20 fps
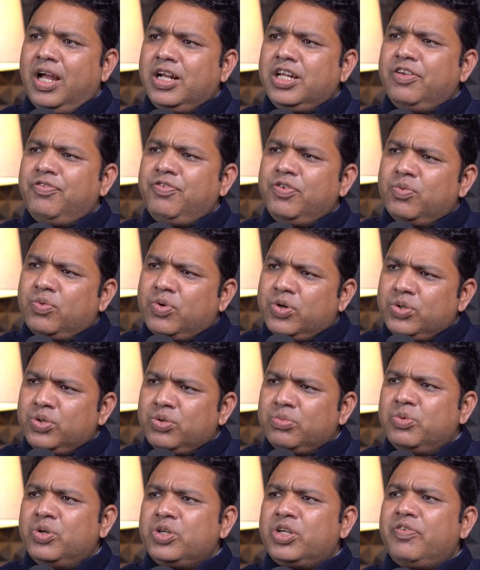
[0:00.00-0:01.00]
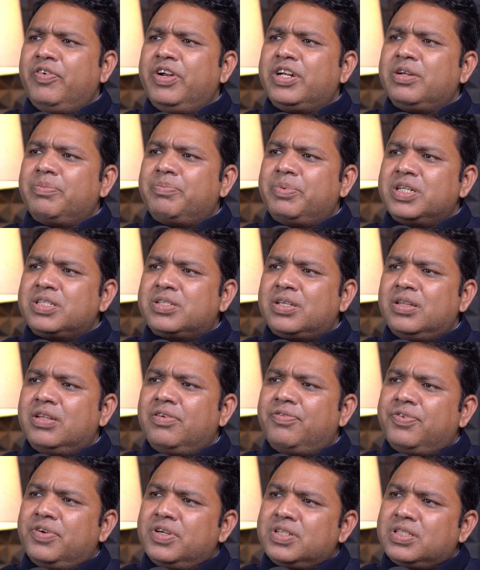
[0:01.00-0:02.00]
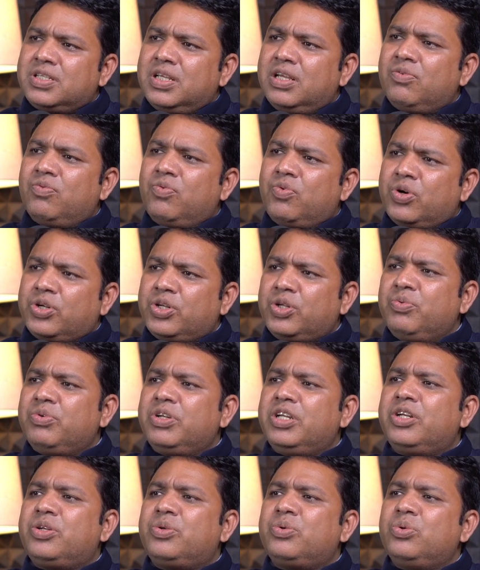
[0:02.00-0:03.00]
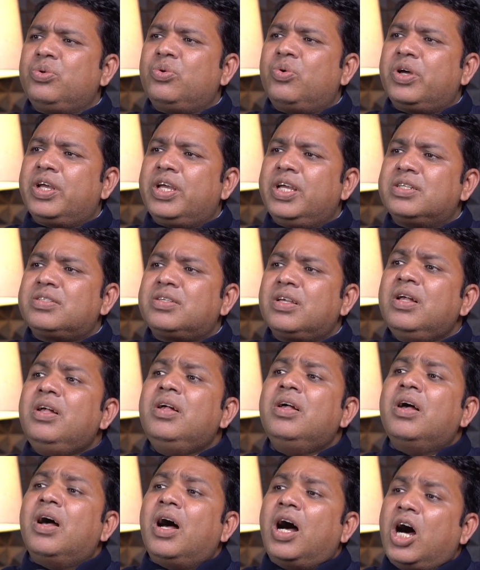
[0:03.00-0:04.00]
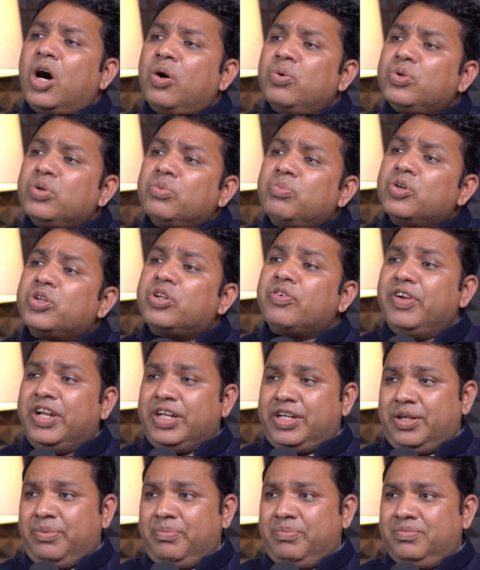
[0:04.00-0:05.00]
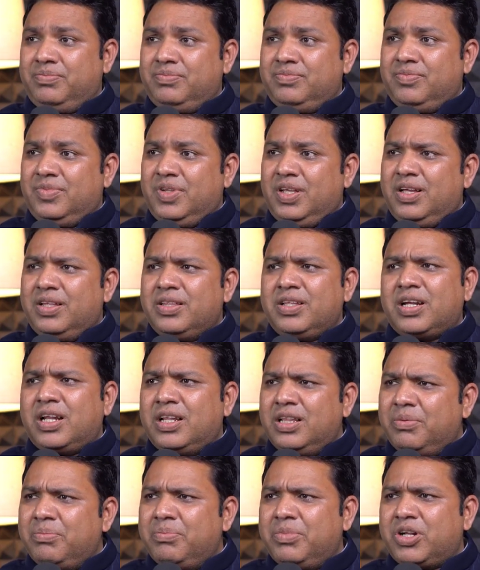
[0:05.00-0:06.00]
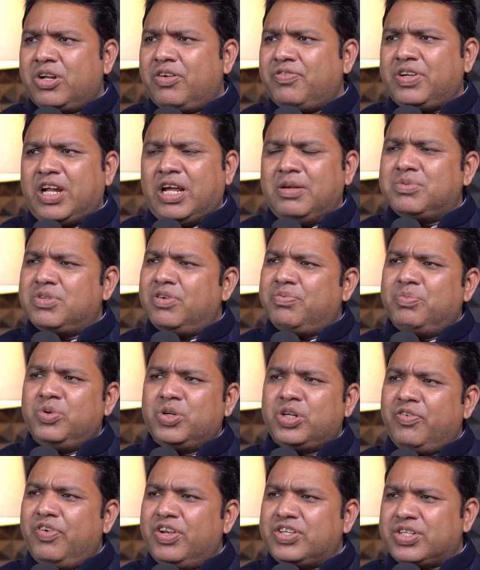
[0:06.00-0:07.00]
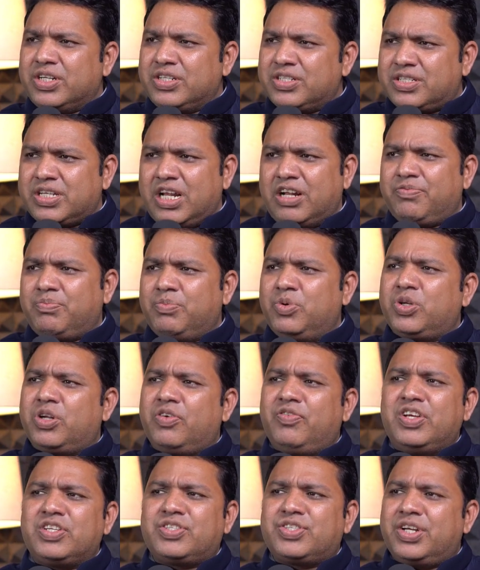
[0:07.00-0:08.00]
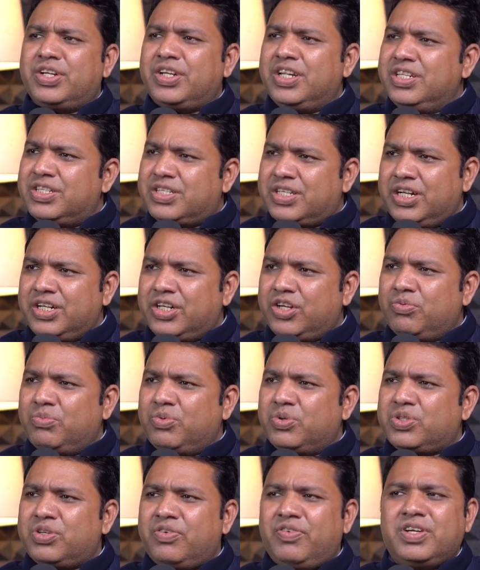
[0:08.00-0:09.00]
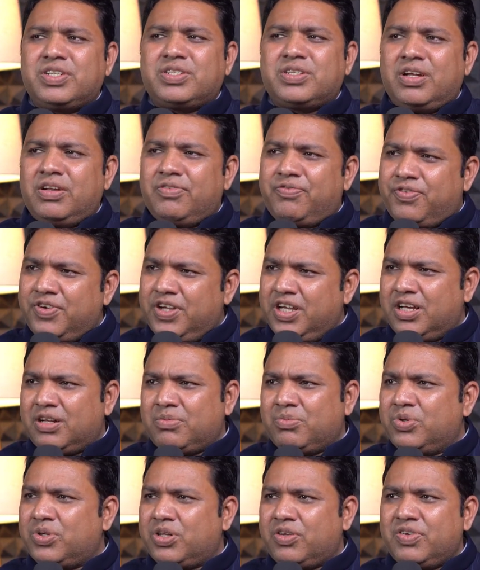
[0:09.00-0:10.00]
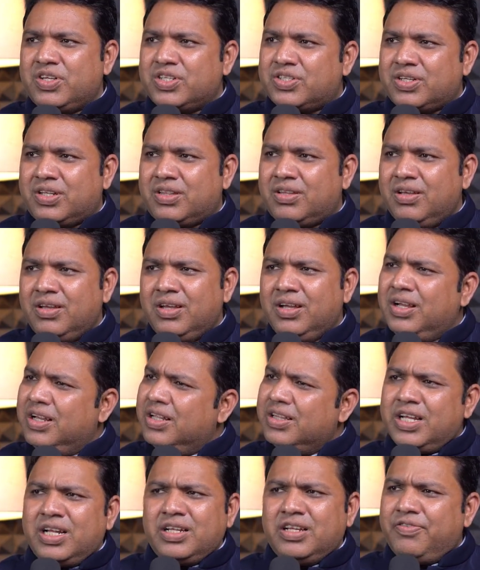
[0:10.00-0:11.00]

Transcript: And if you want to motivate a person, the first thing what you need to know is how to motivate him. There are a number of types of motivation: self-motivation, incentive motivation, fear motivation. There are